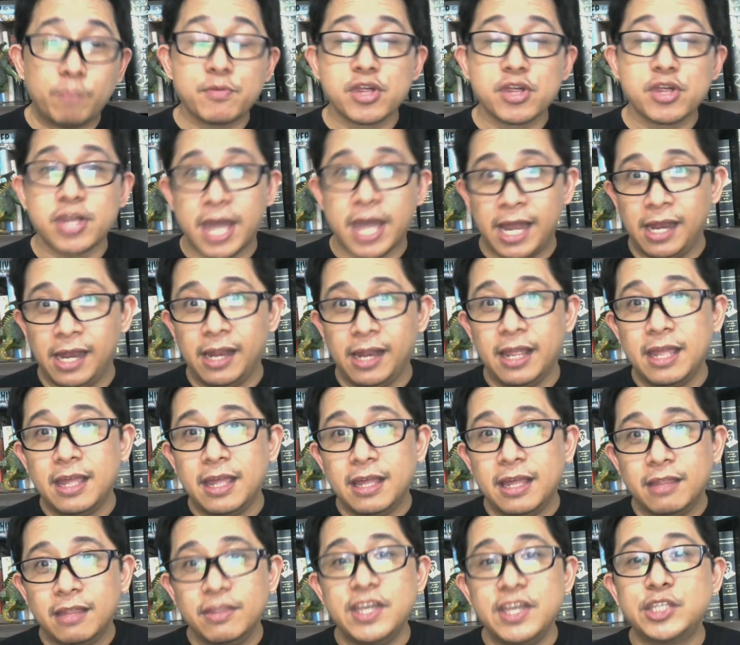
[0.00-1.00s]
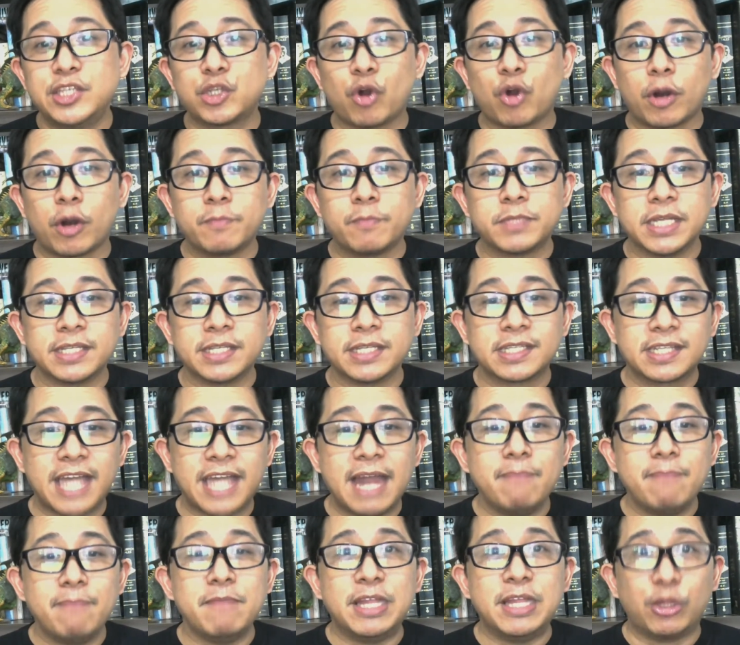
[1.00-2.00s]
shell, these corpses
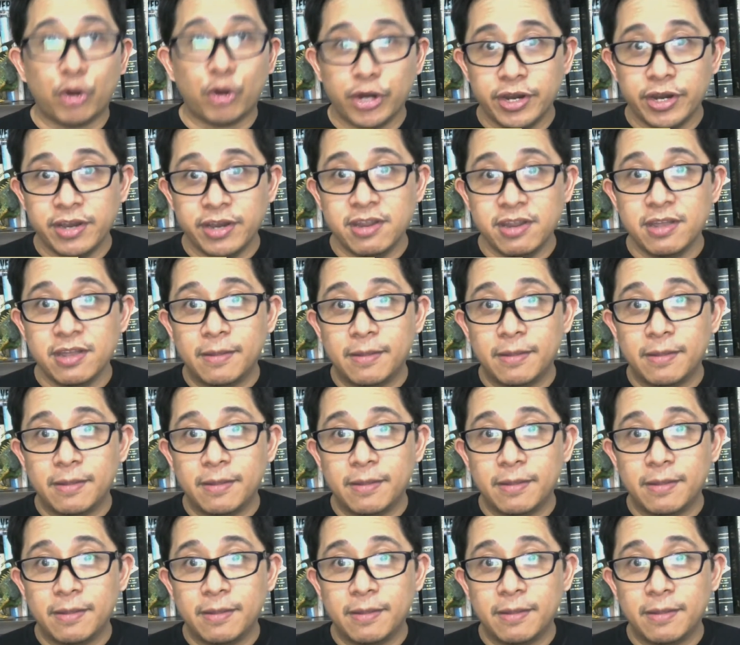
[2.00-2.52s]
can be turned